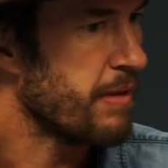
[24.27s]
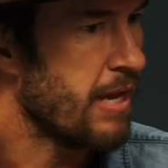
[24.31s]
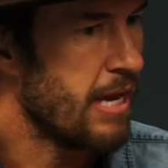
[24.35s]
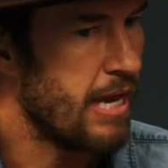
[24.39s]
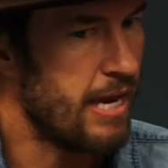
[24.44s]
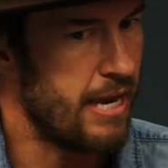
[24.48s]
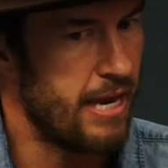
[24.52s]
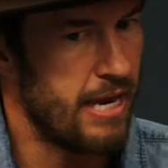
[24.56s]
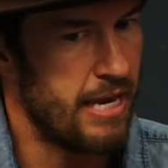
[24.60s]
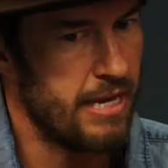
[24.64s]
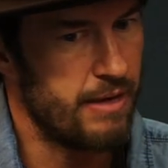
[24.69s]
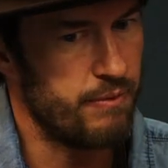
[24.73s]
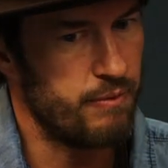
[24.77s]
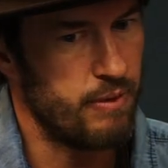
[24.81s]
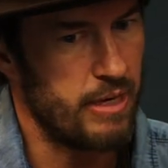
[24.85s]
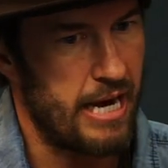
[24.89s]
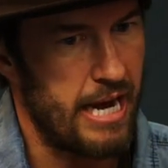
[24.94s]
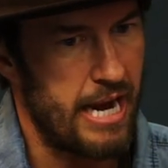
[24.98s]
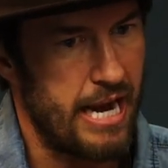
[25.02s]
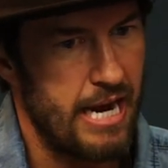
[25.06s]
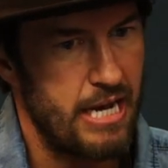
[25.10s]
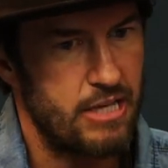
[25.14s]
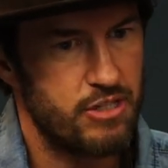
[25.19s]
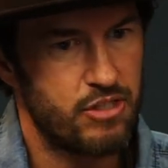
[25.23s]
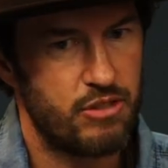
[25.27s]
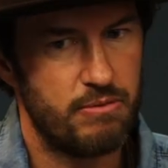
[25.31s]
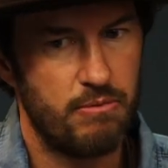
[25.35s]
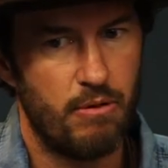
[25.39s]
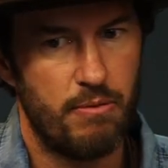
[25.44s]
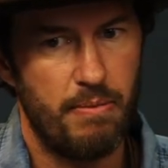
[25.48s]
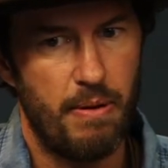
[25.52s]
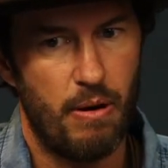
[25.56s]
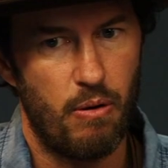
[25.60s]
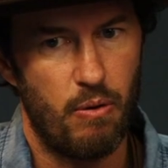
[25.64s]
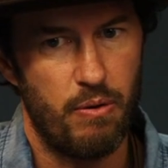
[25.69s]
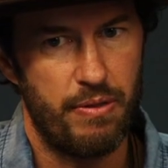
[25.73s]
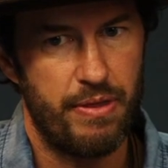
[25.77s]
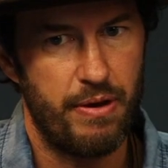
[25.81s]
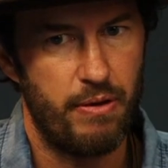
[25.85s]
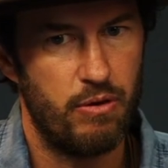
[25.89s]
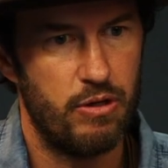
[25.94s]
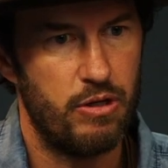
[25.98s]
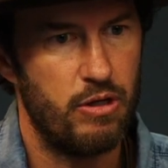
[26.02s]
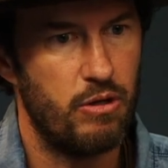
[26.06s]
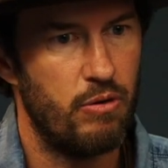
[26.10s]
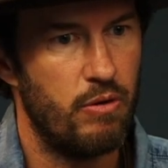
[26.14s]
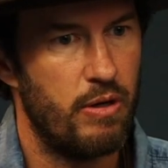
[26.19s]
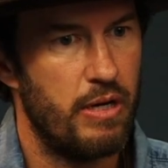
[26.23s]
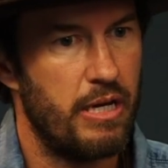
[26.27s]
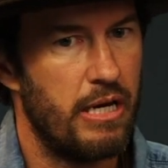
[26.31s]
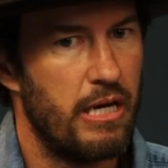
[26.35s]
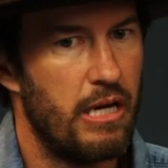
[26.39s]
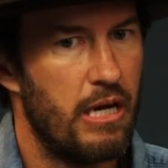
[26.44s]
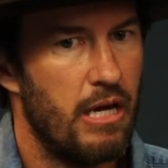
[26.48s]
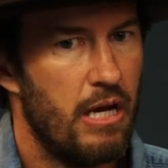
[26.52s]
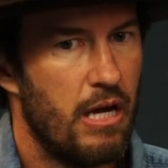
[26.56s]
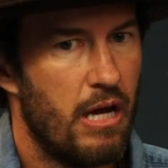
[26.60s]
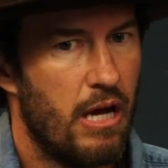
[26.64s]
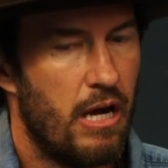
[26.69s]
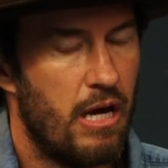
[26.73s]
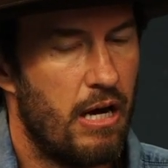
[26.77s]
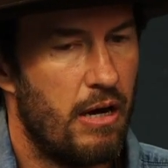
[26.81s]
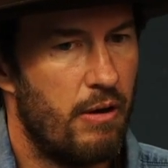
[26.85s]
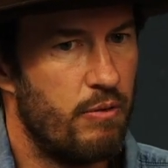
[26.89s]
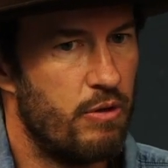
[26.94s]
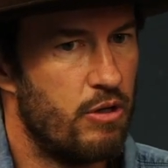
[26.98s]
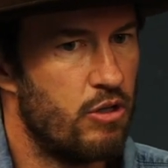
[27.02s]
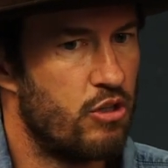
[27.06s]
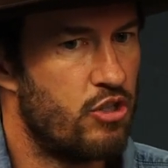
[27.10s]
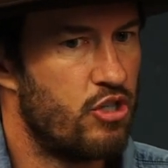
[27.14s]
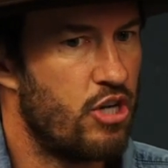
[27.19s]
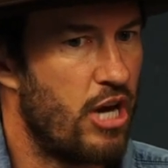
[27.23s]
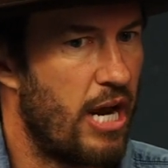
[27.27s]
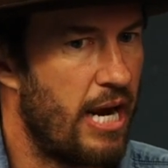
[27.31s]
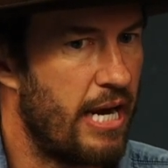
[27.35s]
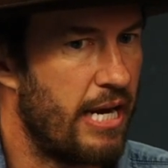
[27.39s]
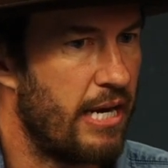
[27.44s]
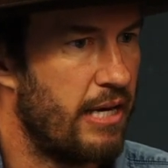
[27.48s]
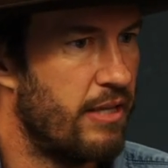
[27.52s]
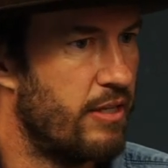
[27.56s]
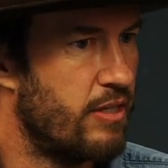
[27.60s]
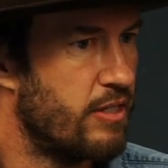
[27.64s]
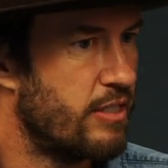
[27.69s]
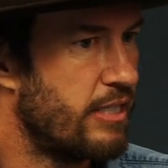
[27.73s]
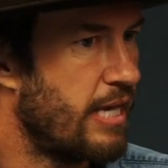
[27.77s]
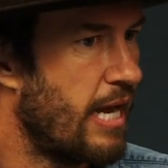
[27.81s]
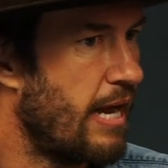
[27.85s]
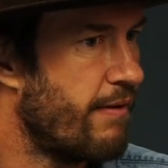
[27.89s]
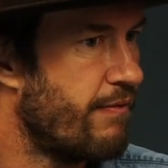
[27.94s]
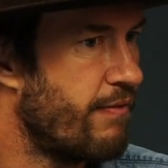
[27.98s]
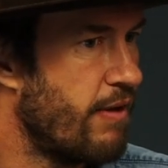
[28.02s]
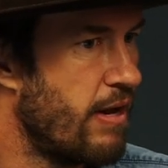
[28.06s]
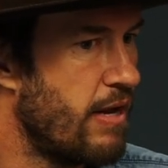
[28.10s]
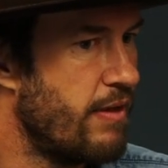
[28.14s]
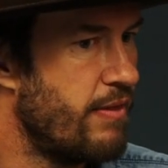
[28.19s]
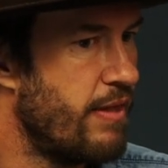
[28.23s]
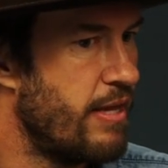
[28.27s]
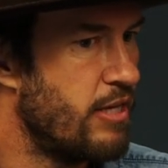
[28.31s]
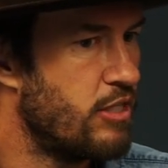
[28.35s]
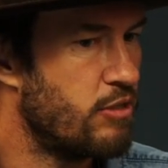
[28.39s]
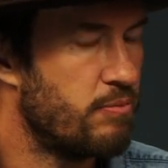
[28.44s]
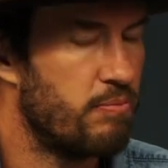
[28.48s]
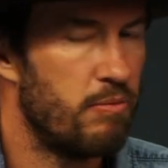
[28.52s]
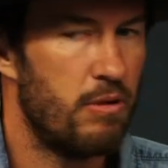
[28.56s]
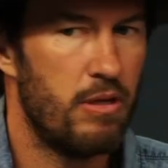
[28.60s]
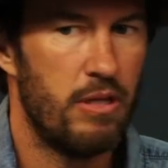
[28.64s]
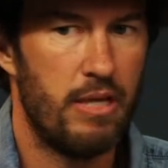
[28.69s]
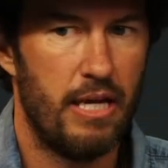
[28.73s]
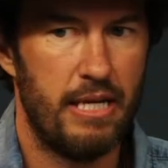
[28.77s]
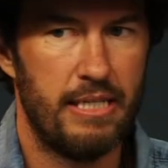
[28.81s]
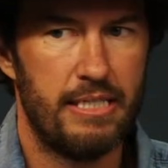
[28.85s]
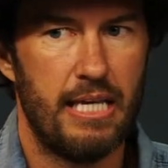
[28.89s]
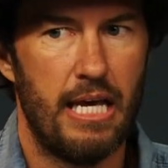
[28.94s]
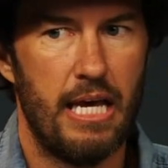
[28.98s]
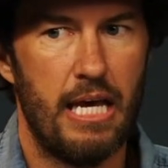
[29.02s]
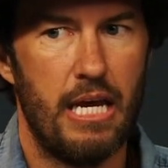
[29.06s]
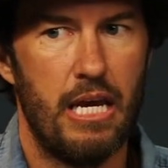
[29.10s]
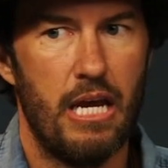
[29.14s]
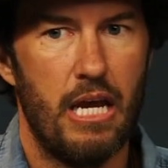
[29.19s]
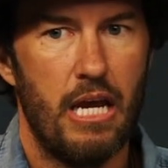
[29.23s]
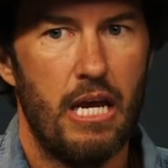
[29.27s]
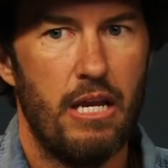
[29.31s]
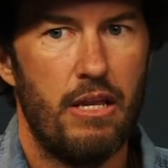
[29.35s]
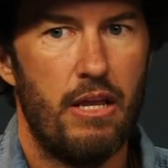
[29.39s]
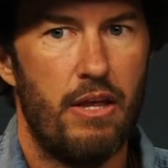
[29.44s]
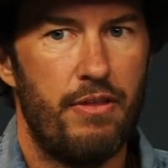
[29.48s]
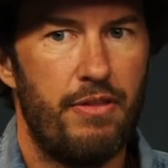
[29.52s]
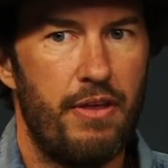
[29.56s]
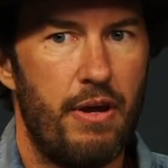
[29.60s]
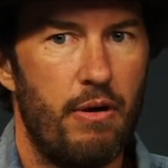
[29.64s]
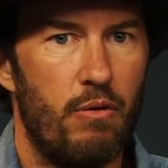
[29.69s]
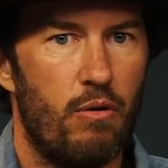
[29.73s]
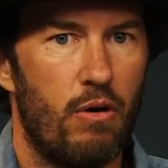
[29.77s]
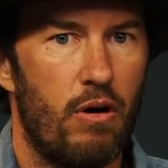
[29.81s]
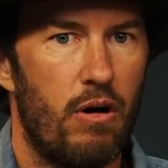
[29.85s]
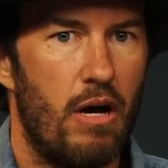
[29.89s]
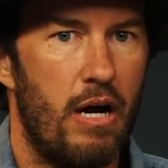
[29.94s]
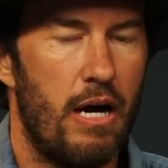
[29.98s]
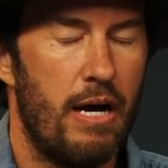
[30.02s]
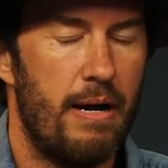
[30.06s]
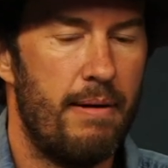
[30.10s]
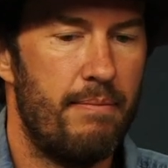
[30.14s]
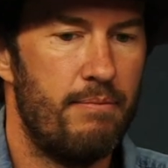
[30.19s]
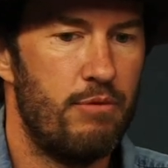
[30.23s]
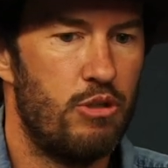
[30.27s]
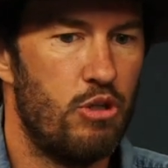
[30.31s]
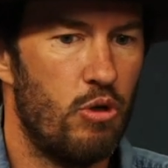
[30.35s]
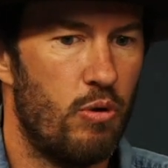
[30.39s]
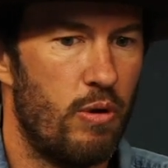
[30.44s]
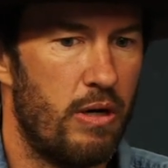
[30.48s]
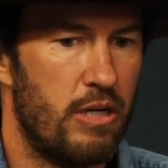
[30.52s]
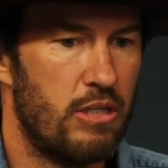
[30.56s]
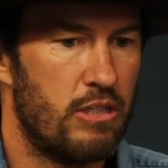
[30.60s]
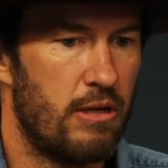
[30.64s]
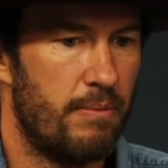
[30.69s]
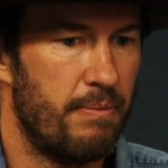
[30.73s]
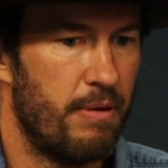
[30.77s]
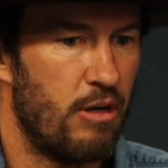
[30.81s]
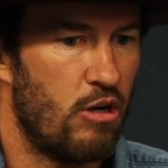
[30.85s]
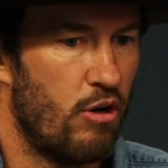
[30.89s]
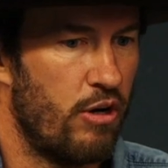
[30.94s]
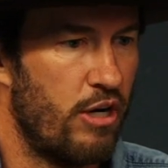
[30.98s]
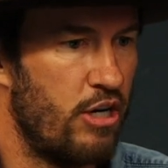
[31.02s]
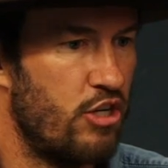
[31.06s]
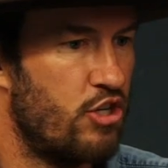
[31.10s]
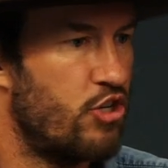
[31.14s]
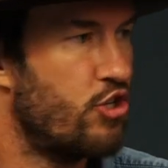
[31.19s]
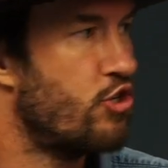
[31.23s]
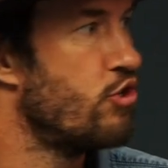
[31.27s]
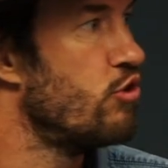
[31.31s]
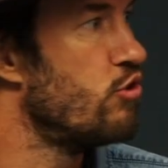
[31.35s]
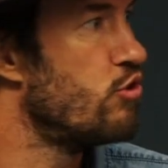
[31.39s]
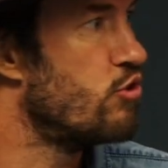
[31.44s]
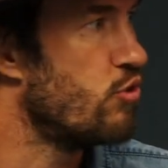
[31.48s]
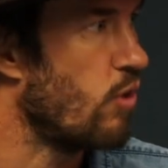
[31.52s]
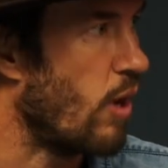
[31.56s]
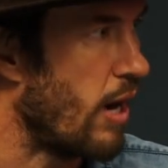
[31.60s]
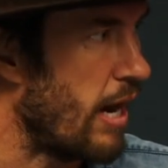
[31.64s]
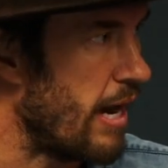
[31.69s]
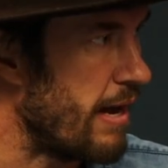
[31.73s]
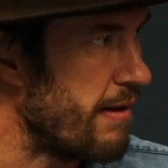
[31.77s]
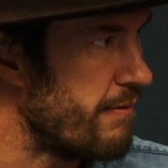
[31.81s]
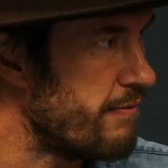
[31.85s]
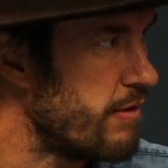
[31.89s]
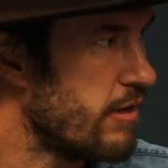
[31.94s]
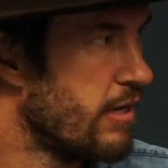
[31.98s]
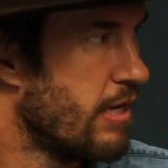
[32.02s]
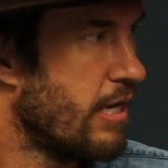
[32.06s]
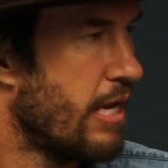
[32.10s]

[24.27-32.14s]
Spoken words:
And when I asked them about what they were doing, we were chatting in this cafe, they said that they were doing something called a shoe drive.